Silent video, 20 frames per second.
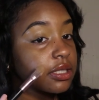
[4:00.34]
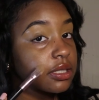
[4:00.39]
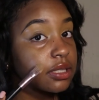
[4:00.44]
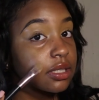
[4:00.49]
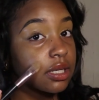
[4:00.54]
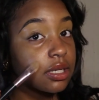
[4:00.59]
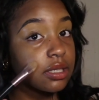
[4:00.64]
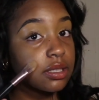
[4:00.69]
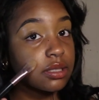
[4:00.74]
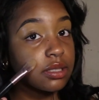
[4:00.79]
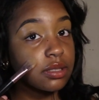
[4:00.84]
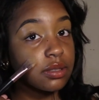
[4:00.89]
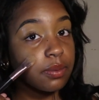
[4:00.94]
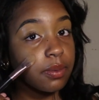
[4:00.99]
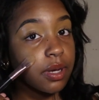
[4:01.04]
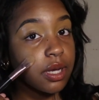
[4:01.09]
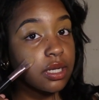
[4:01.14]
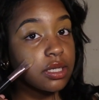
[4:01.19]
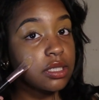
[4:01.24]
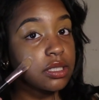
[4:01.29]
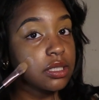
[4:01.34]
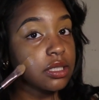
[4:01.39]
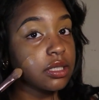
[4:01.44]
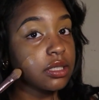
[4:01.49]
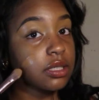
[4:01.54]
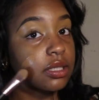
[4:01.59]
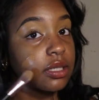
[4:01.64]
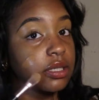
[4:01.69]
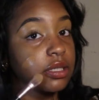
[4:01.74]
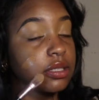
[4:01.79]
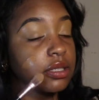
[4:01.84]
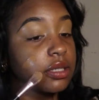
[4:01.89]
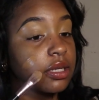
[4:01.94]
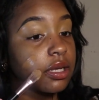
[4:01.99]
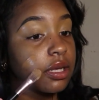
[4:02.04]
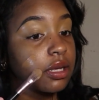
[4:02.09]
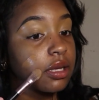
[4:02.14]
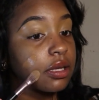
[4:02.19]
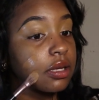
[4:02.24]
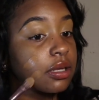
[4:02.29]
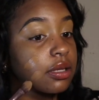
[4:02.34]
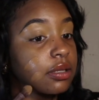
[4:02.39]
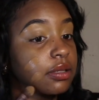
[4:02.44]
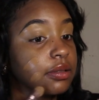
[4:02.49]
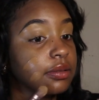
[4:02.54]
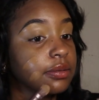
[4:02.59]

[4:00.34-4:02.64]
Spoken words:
just kind of swatch it like that.